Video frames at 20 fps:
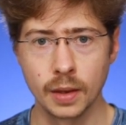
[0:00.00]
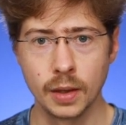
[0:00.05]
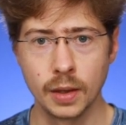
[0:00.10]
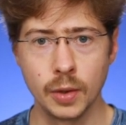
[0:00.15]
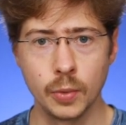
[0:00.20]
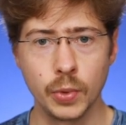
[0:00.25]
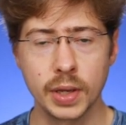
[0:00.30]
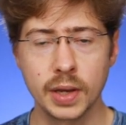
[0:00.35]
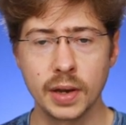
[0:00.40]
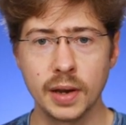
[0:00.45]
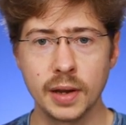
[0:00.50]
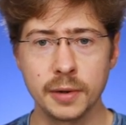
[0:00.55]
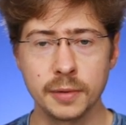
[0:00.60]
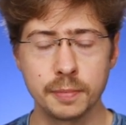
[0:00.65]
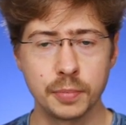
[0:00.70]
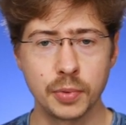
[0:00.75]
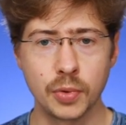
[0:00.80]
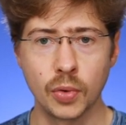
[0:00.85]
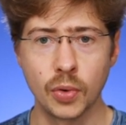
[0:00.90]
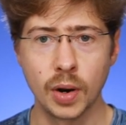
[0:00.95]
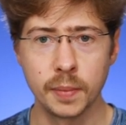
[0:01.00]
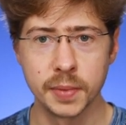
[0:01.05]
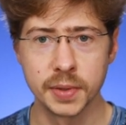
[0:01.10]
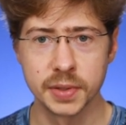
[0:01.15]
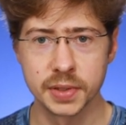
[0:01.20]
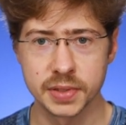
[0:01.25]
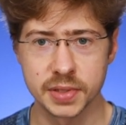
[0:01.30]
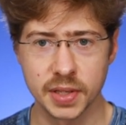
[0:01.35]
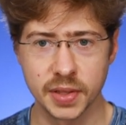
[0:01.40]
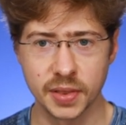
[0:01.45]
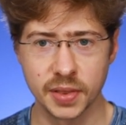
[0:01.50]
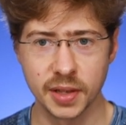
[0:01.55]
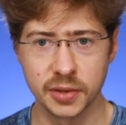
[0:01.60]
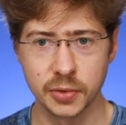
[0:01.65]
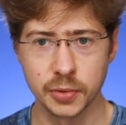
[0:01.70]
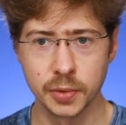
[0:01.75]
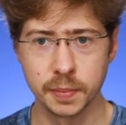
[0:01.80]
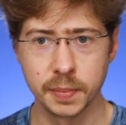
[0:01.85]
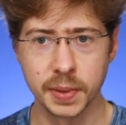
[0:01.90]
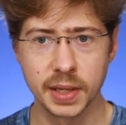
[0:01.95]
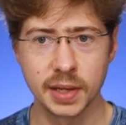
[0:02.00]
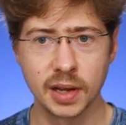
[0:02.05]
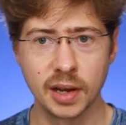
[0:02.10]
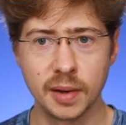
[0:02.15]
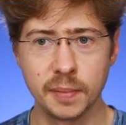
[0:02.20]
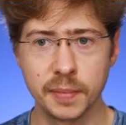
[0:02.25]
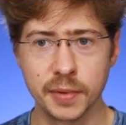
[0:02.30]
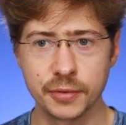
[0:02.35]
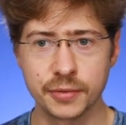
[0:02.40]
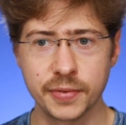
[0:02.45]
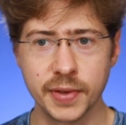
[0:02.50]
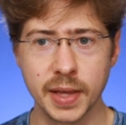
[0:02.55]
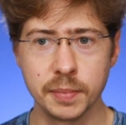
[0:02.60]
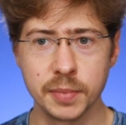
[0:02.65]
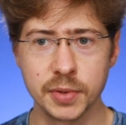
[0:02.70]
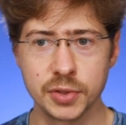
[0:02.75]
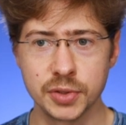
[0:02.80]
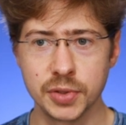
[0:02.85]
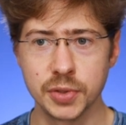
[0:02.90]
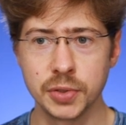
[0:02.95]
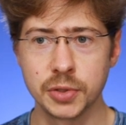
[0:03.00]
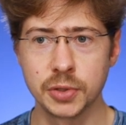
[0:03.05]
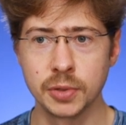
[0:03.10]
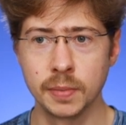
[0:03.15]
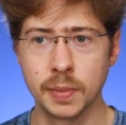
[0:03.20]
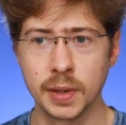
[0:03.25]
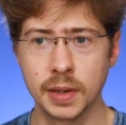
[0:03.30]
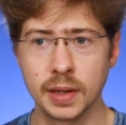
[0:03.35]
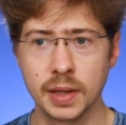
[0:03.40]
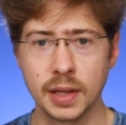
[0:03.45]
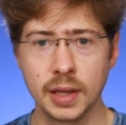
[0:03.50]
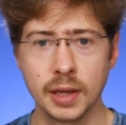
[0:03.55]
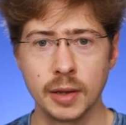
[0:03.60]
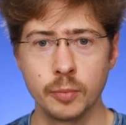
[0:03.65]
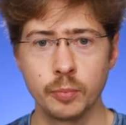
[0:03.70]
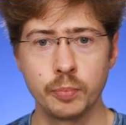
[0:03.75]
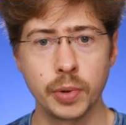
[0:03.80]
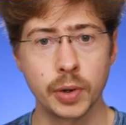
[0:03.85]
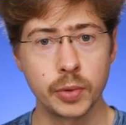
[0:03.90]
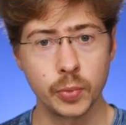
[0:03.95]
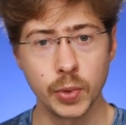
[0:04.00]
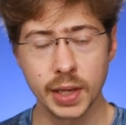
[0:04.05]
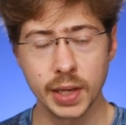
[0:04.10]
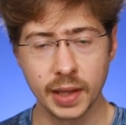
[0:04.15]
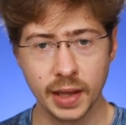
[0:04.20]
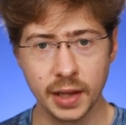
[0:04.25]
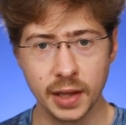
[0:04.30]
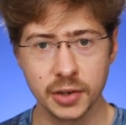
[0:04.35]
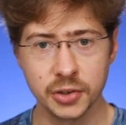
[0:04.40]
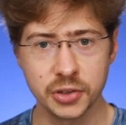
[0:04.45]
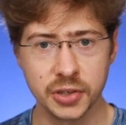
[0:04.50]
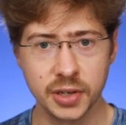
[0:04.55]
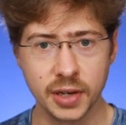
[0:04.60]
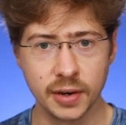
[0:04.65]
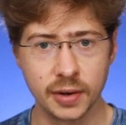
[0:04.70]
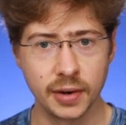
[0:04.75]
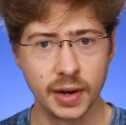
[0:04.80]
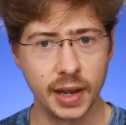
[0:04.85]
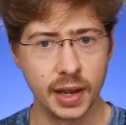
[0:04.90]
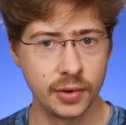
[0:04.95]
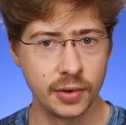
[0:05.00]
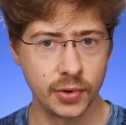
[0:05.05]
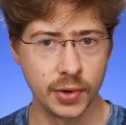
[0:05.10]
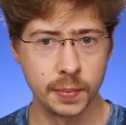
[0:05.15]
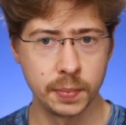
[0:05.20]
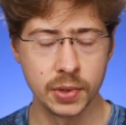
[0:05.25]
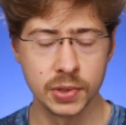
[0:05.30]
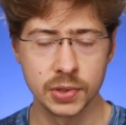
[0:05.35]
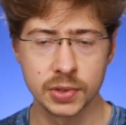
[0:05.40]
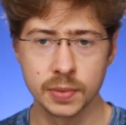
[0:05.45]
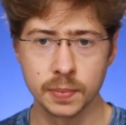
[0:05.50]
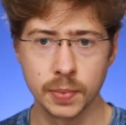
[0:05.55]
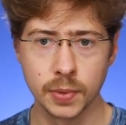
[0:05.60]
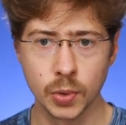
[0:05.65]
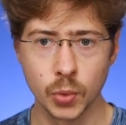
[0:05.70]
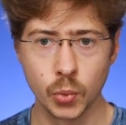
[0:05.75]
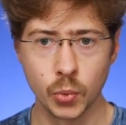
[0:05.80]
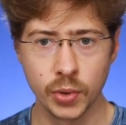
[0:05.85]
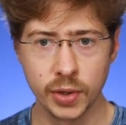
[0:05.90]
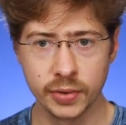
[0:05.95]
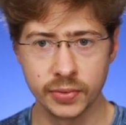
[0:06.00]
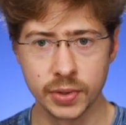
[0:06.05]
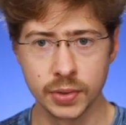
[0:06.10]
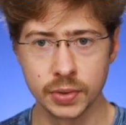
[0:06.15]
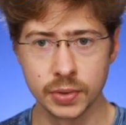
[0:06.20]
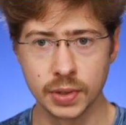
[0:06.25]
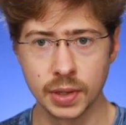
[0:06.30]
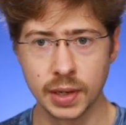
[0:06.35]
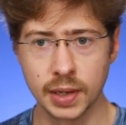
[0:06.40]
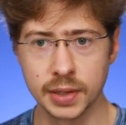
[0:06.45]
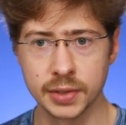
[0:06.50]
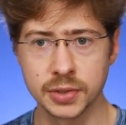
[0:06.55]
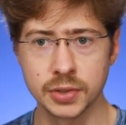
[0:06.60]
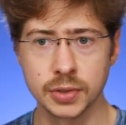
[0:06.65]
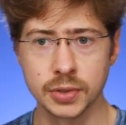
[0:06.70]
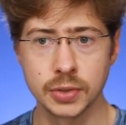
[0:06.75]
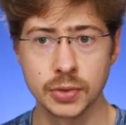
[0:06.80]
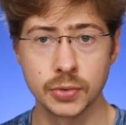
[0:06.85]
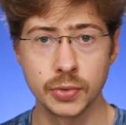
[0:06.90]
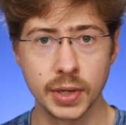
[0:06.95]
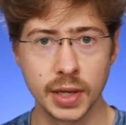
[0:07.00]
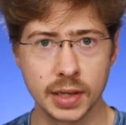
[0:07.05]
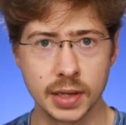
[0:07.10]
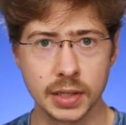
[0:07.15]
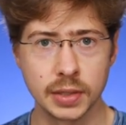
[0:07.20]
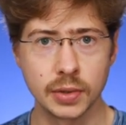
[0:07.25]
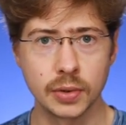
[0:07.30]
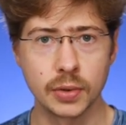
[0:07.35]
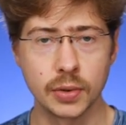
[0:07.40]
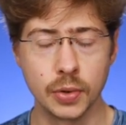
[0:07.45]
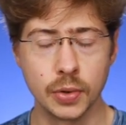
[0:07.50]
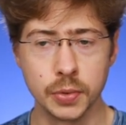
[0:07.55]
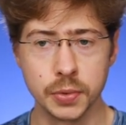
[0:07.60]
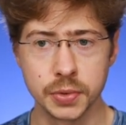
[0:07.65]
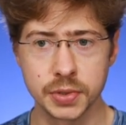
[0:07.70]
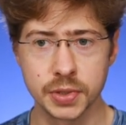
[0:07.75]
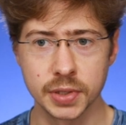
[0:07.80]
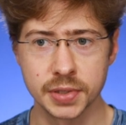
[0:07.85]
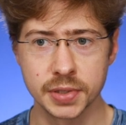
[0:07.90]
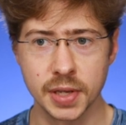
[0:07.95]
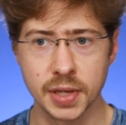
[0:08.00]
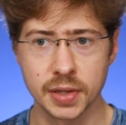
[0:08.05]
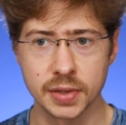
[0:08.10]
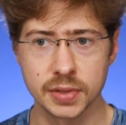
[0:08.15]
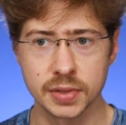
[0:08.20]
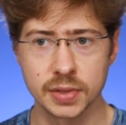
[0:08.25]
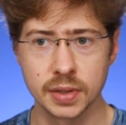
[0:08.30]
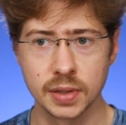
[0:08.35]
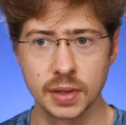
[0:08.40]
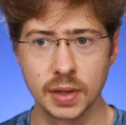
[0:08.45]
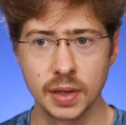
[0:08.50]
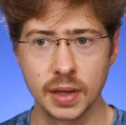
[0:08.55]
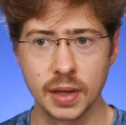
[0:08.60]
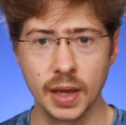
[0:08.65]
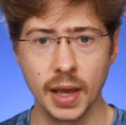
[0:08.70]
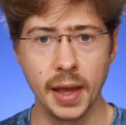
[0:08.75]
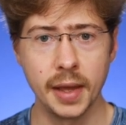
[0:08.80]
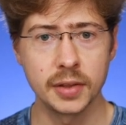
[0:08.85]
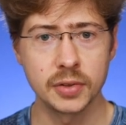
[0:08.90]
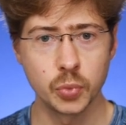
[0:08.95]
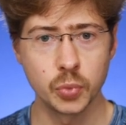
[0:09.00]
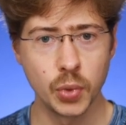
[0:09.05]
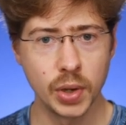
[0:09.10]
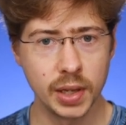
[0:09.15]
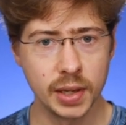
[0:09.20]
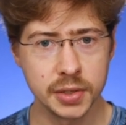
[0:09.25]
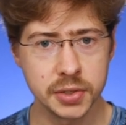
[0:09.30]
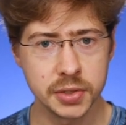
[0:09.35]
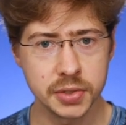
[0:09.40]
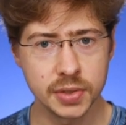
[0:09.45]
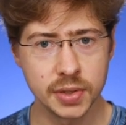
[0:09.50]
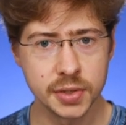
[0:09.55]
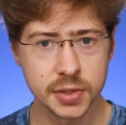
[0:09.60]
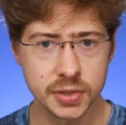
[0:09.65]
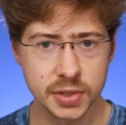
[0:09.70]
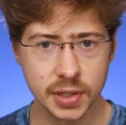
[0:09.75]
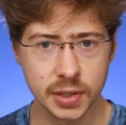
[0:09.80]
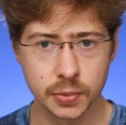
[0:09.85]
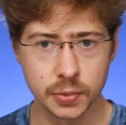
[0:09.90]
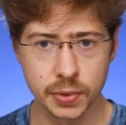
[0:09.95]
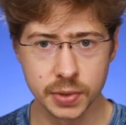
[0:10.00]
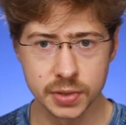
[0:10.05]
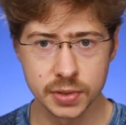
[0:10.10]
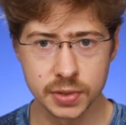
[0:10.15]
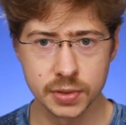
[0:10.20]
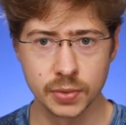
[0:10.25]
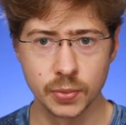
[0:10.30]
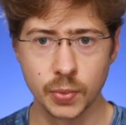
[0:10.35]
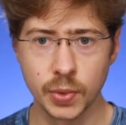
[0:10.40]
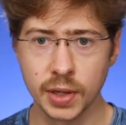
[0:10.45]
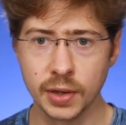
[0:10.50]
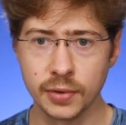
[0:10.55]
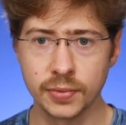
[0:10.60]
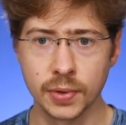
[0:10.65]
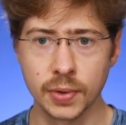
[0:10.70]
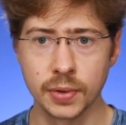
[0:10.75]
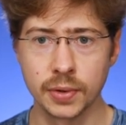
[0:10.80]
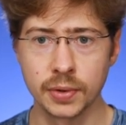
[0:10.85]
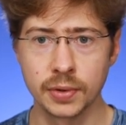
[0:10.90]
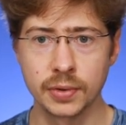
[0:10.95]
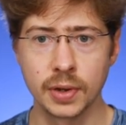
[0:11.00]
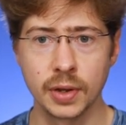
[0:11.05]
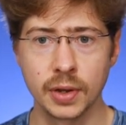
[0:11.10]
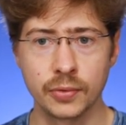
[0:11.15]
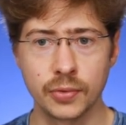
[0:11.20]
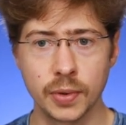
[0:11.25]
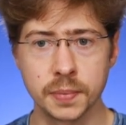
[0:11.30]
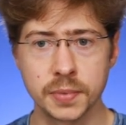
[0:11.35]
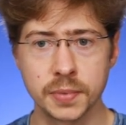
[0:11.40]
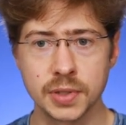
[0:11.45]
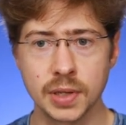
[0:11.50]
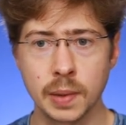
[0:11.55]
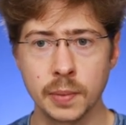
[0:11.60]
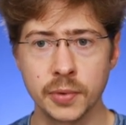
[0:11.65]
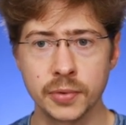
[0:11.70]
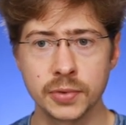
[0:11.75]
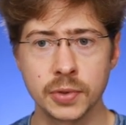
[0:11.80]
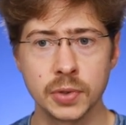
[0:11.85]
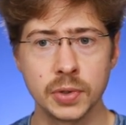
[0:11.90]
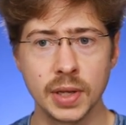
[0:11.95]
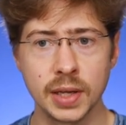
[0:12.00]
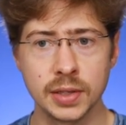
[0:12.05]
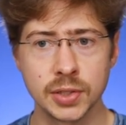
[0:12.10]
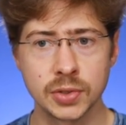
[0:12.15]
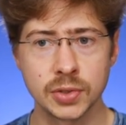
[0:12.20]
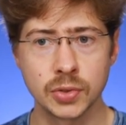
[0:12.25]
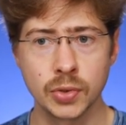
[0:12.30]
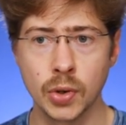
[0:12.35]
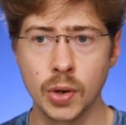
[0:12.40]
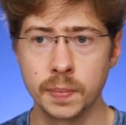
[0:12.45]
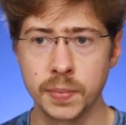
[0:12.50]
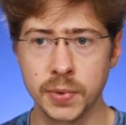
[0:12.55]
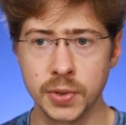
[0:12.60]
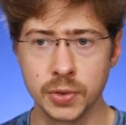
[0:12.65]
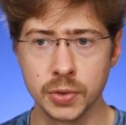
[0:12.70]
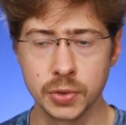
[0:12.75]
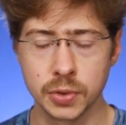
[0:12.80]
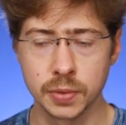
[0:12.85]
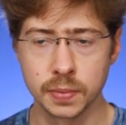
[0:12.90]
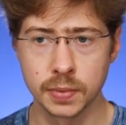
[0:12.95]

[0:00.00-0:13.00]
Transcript: We can't promise that you'll become a famous YouTuber, but we can share every principle we've utilized to create our own success, as well as the secrets we have learned from some of today's top YouTube